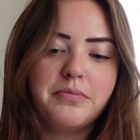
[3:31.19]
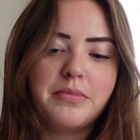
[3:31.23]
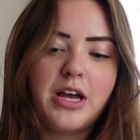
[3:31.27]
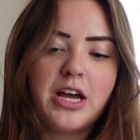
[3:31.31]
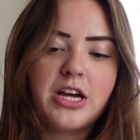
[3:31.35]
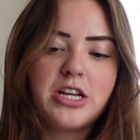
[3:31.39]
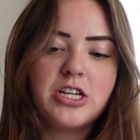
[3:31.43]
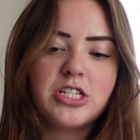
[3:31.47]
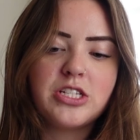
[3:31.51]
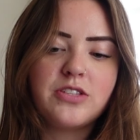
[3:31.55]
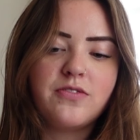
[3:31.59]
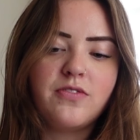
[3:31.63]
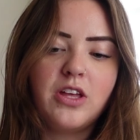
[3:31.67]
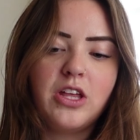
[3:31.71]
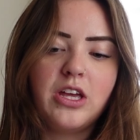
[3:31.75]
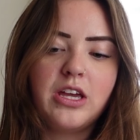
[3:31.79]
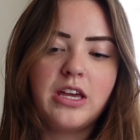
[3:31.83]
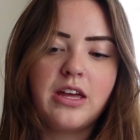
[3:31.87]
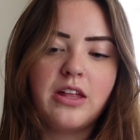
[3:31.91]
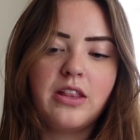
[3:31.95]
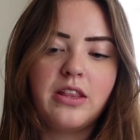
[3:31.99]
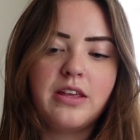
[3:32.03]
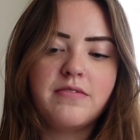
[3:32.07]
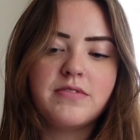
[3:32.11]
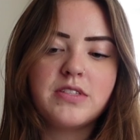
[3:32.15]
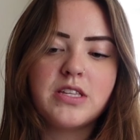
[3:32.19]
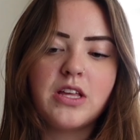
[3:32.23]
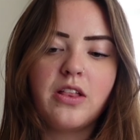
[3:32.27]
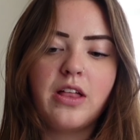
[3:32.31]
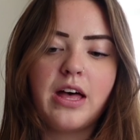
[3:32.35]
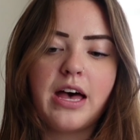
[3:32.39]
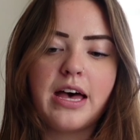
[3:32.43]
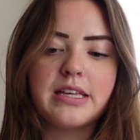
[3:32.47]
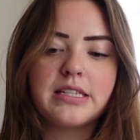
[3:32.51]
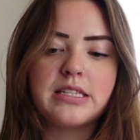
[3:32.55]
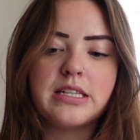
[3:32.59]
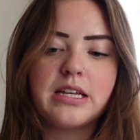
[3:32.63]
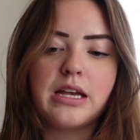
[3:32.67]
I just feel like it leaves a
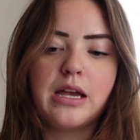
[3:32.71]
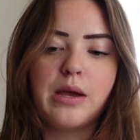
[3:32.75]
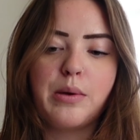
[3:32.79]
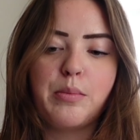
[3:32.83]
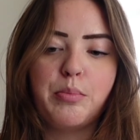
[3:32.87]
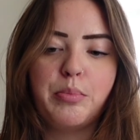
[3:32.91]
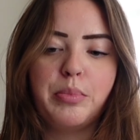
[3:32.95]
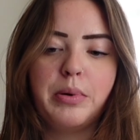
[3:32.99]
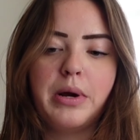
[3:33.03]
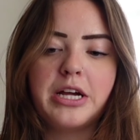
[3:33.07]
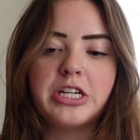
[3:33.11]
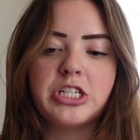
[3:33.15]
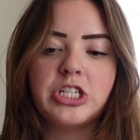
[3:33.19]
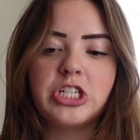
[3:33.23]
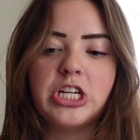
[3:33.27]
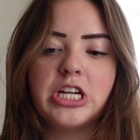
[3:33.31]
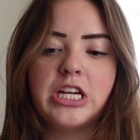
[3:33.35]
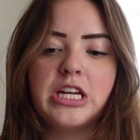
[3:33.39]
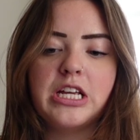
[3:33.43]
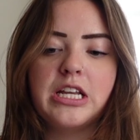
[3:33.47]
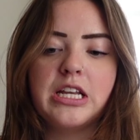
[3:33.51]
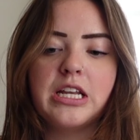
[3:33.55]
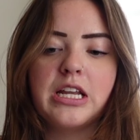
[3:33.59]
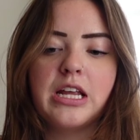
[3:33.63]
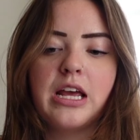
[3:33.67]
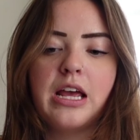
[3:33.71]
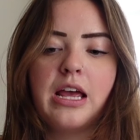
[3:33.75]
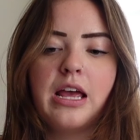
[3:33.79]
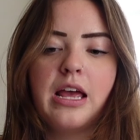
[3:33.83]
lasting impression